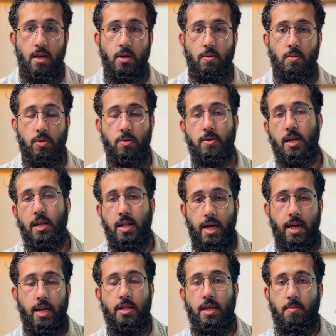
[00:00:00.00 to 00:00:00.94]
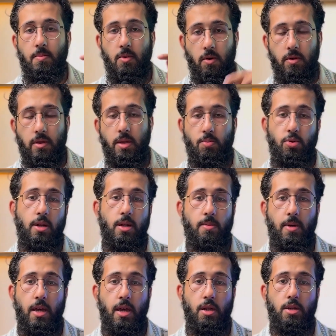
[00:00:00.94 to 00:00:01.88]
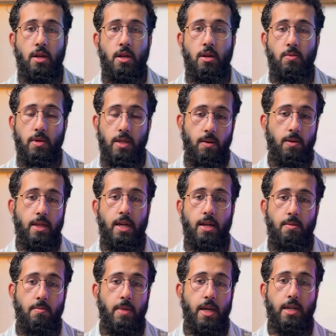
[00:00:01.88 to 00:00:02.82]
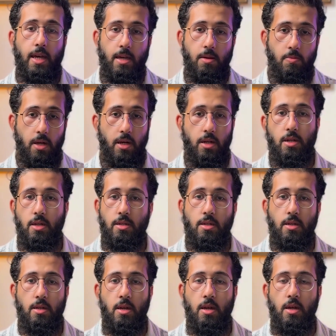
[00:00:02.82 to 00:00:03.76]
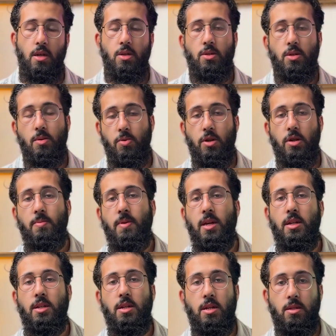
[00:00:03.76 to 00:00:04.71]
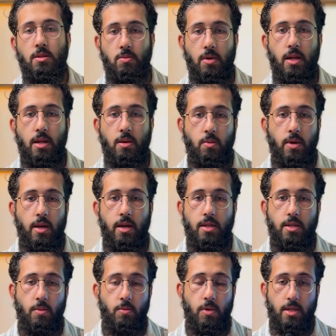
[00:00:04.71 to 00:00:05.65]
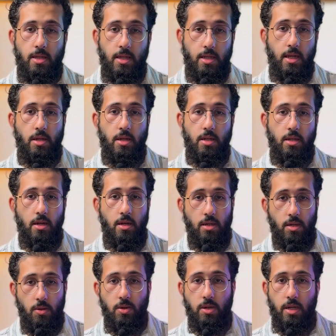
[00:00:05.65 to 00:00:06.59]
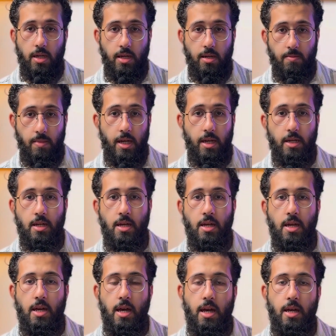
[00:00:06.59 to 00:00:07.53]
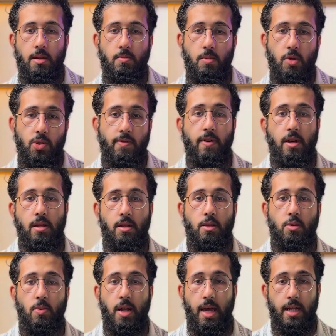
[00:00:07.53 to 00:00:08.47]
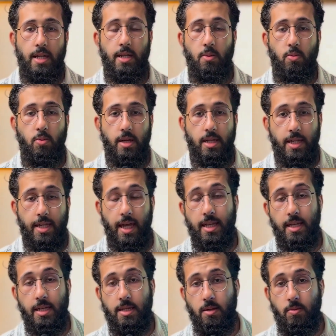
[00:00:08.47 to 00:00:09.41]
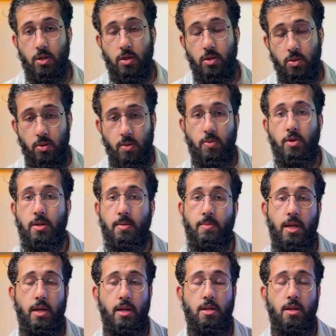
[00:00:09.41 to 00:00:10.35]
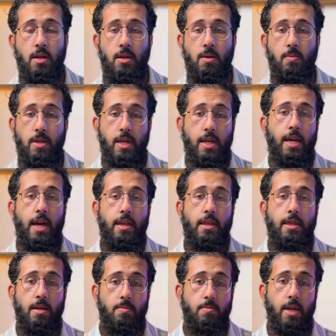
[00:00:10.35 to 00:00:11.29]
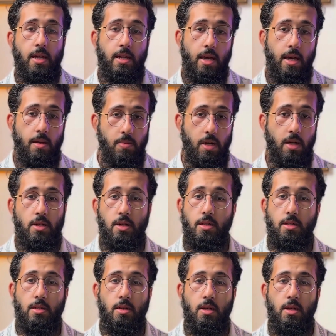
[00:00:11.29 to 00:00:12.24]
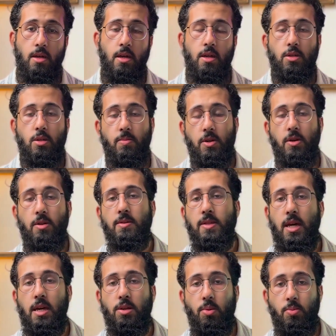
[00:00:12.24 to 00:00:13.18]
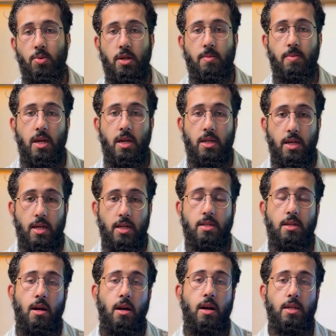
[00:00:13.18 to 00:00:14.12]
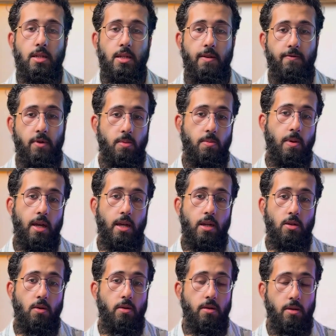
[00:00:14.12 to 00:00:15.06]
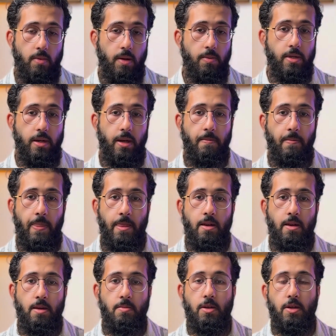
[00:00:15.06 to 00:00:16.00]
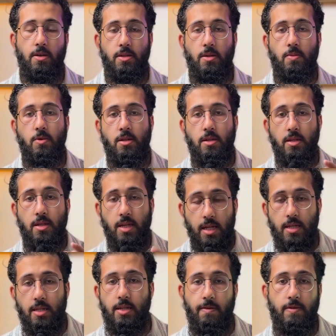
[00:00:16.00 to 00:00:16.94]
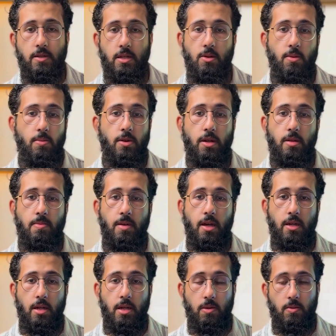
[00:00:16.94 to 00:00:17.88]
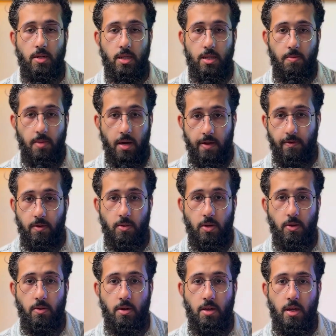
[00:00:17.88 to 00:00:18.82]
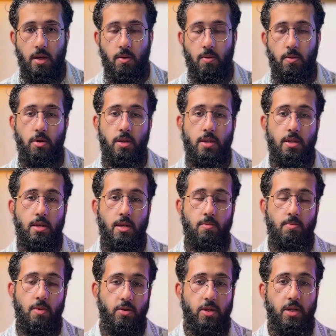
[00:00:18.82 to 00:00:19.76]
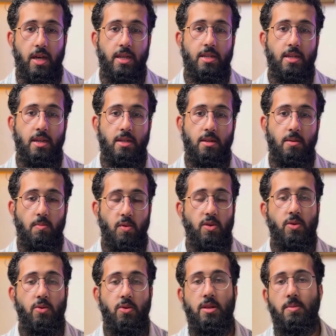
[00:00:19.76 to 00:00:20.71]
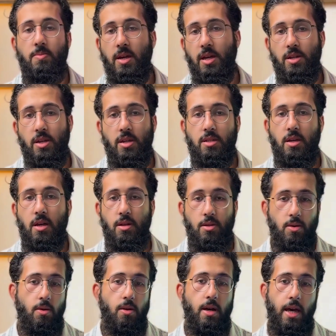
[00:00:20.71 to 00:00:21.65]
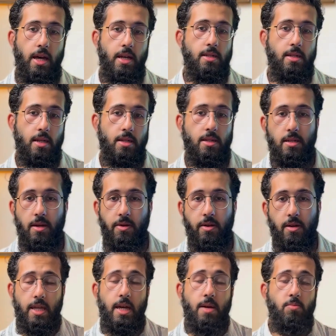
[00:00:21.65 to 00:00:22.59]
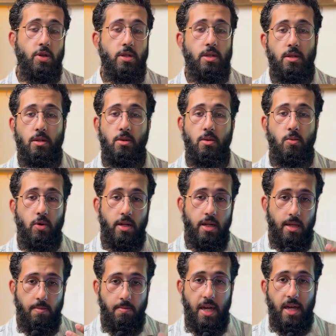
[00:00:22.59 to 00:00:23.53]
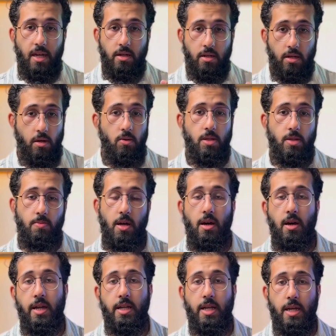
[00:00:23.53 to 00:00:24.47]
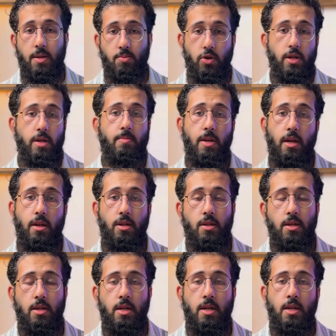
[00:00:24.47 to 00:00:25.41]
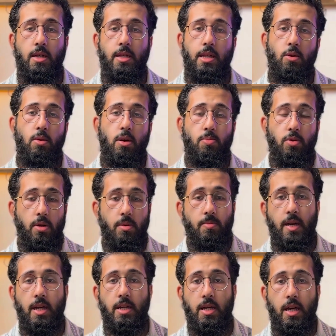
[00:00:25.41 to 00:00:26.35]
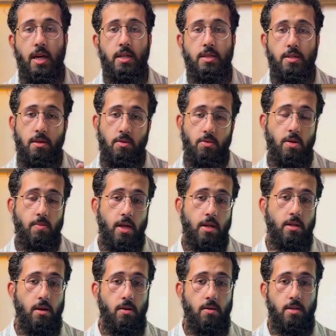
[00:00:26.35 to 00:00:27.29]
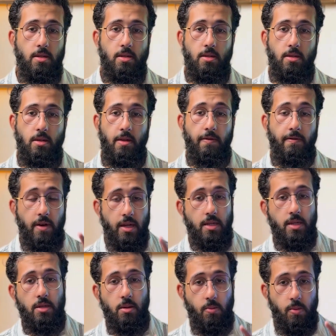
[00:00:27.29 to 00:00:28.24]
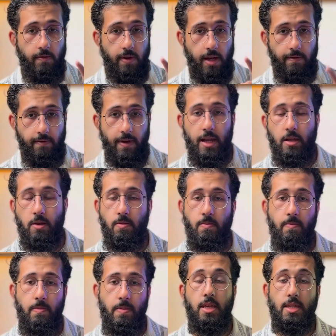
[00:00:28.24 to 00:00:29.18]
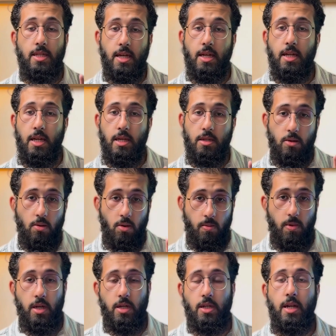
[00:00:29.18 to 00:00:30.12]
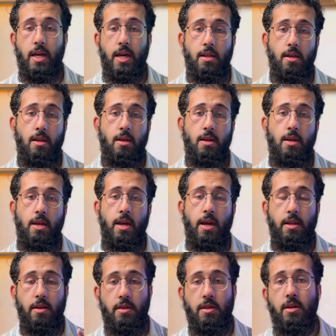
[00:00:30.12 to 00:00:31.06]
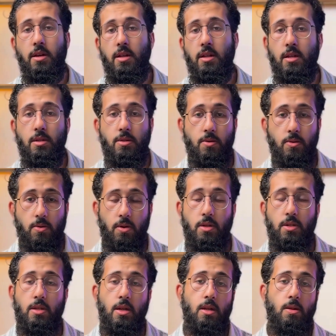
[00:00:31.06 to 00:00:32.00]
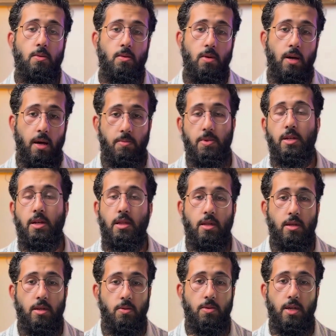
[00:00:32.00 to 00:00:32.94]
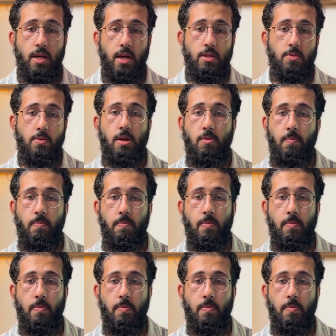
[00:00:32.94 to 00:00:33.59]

which will then land them on the product page where they'll then make a purchase. So the product page is really where someone's decisions are usually made. And most funnels will end up with getting someone to a product page where they can then make a purchase. So because of that, your product page is the highest leverage page on the website because someone needs to visit your product page in order to buy from you. Whereas in most cases, most of your other pages are not as necessary. And that brings us to what are the main goals behind a product page. Now, a product page has three main goals. The first is to provide value. The second is to objection handle. And the third is to cross-sell or upsell the user as well.